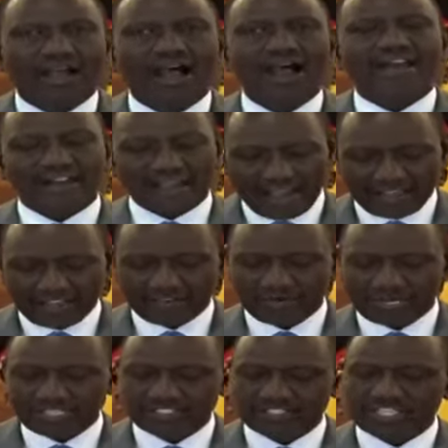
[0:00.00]
An
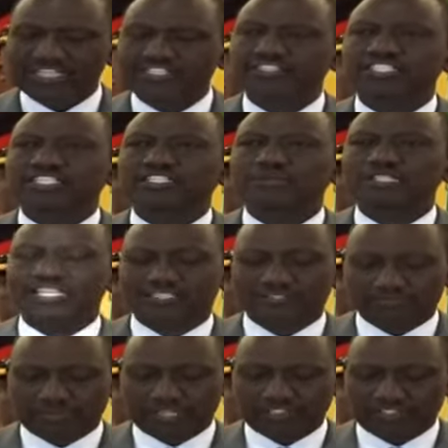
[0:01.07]
otherwise legitimate
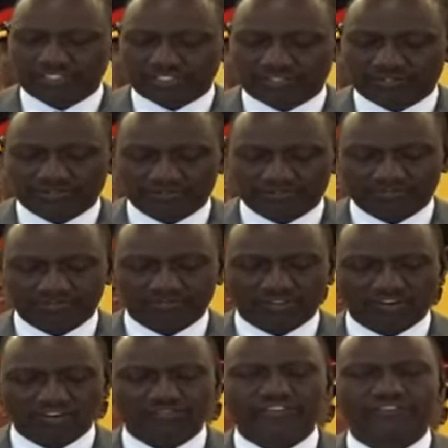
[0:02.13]
expression
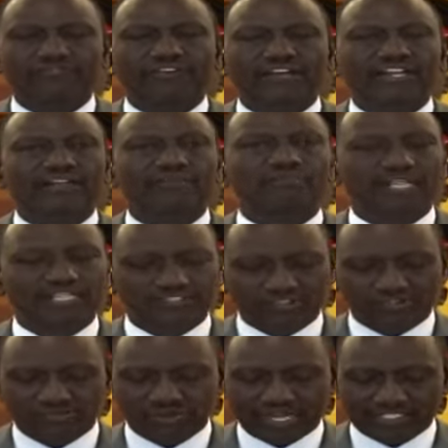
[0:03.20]
of the
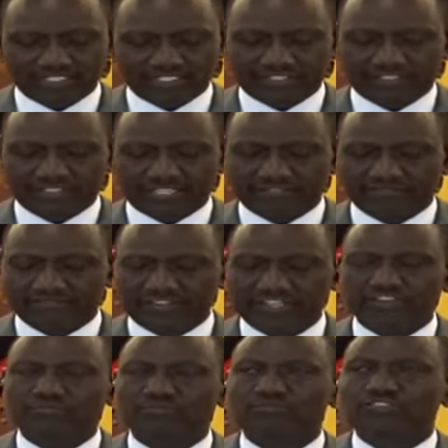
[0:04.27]
fundamental rights and
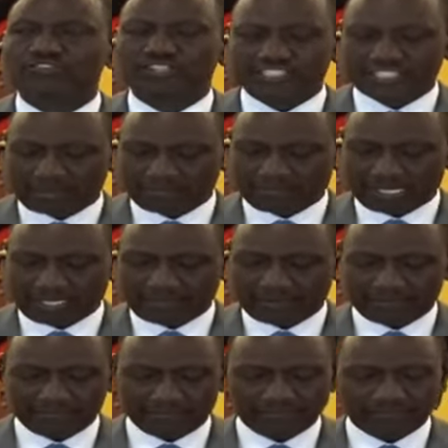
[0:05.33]
freedoms of assembly,
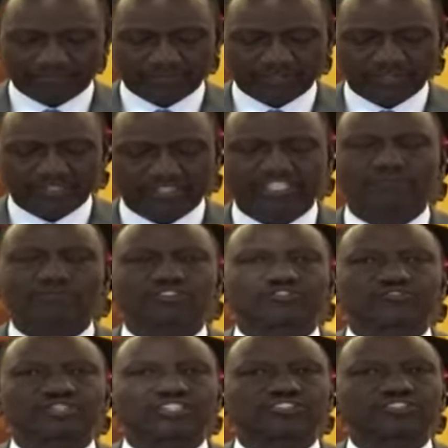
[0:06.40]

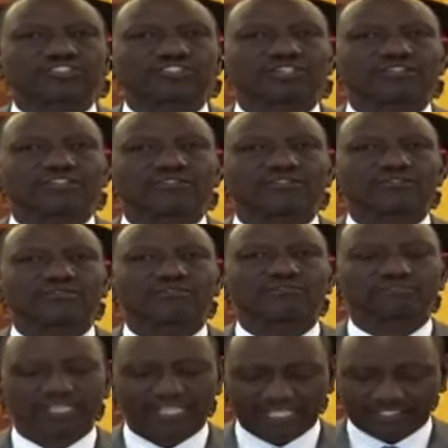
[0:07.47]
demonstration,
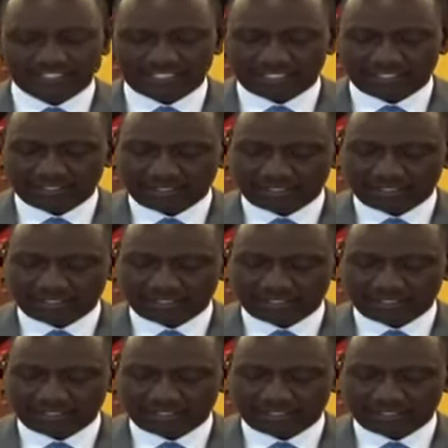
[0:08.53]
picketing,